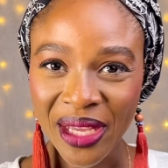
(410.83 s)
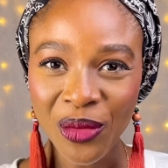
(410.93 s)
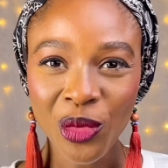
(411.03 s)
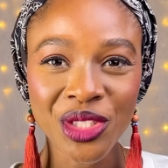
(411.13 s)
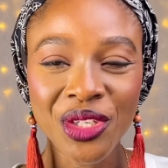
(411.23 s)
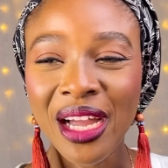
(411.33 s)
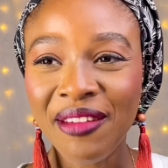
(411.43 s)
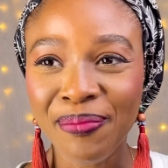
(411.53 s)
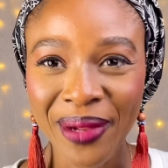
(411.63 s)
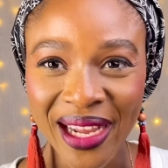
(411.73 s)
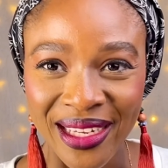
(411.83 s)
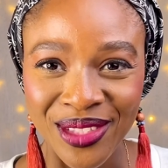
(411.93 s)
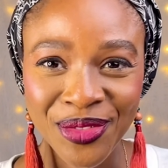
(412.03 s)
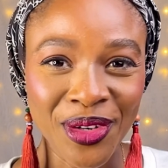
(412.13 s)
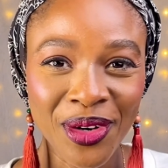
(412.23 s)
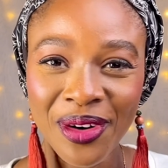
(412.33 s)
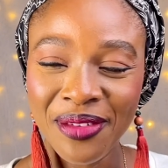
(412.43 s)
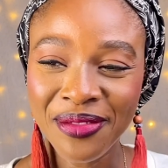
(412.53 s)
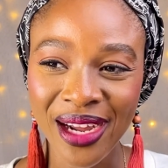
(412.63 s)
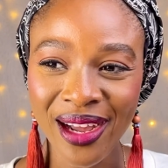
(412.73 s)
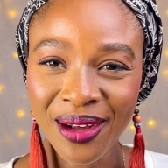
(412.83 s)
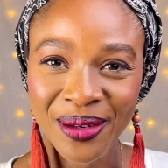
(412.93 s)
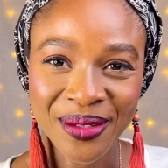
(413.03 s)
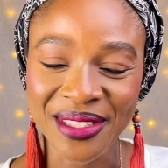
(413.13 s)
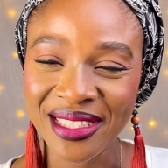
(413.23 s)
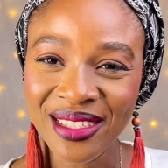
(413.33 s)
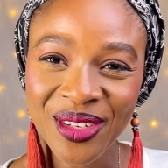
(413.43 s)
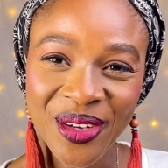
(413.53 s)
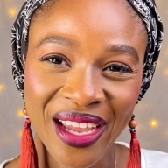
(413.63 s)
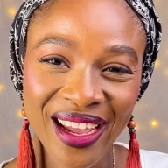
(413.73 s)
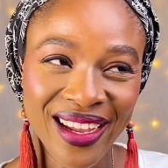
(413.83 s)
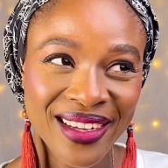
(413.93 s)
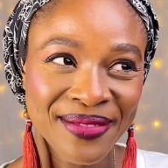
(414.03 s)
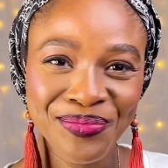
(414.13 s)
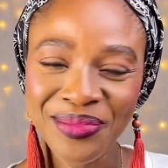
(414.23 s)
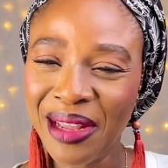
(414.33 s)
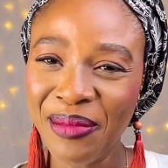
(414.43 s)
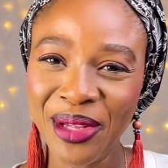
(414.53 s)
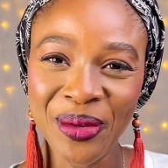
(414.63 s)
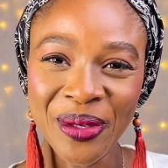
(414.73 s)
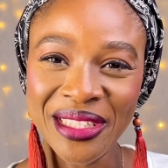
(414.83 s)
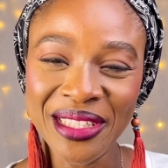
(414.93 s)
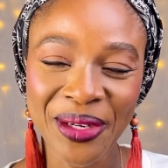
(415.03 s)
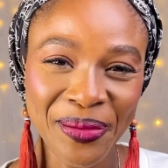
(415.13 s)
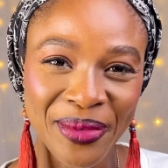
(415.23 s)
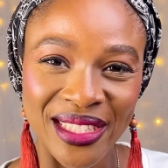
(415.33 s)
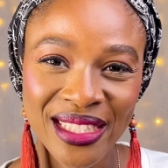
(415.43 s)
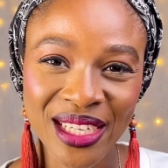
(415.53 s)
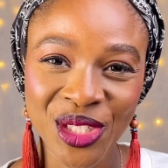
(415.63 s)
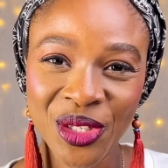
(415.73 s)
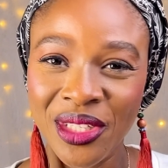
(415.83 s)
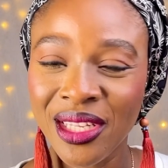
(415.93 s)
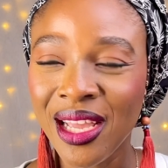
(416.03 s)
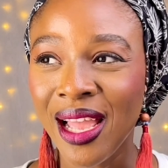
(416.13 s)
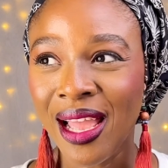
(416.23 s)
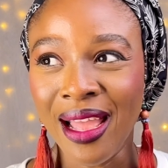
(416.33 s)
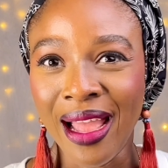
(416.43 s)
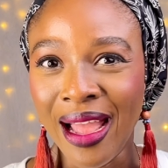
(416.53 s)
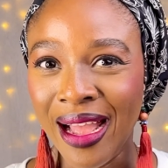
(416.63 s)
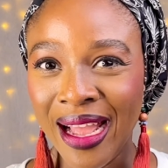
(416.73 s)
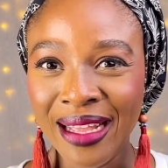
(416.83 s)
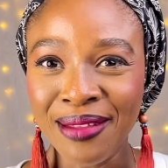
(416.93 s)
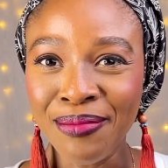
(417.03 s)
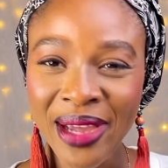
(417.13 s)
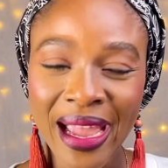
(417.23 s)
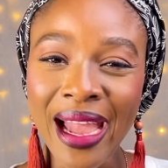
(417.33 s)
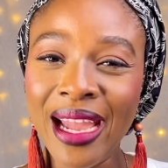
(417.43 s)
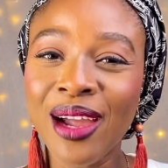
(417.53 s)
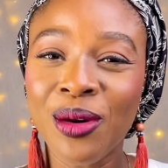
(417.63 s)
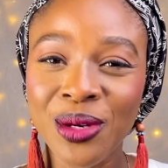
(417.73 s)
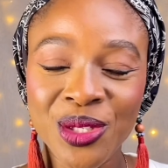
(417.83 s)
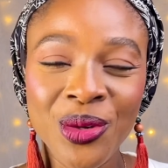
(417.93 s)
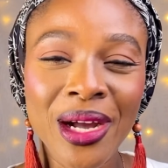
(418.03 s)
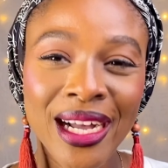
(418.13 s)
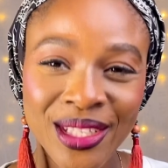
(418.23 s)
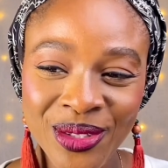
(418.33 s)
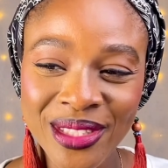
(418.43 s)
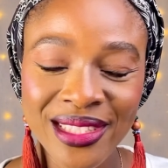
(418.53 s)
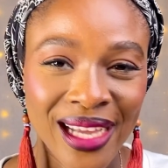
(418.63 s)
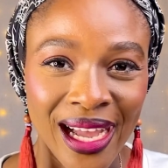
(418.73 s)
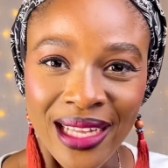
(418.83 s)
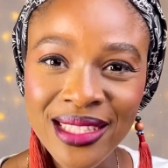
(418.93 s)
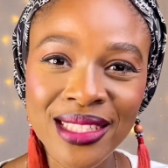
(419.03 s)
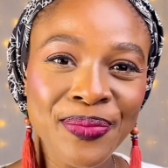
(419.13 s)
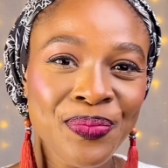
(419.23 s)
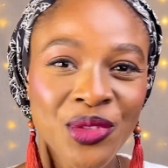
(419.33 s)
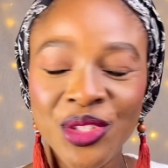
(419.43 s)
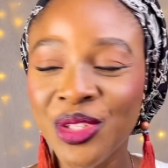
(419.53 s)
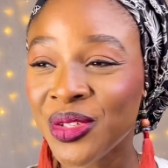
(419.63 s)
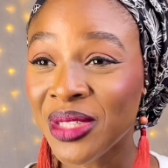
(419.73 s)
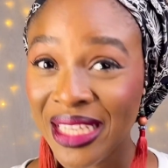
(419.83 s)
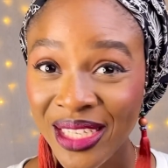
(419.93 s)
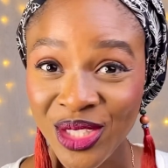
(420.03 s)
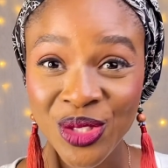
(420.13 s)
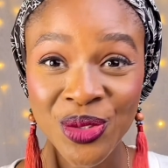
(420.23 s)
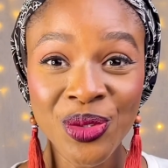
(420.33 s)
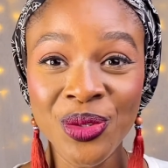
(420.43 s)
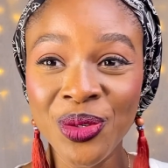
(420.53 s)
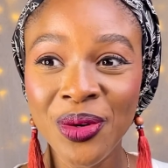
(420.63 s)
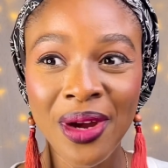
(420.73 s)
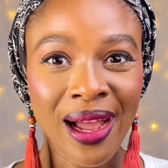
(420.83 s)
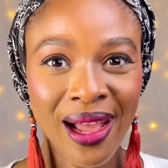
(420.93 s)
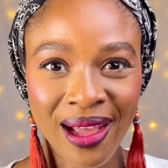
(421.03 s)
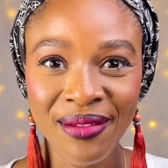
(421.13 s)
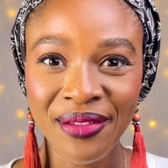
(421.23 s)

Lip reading: what you have planned for Val's, okay? Let me know in the comment section. And may I also add on that you don't need to have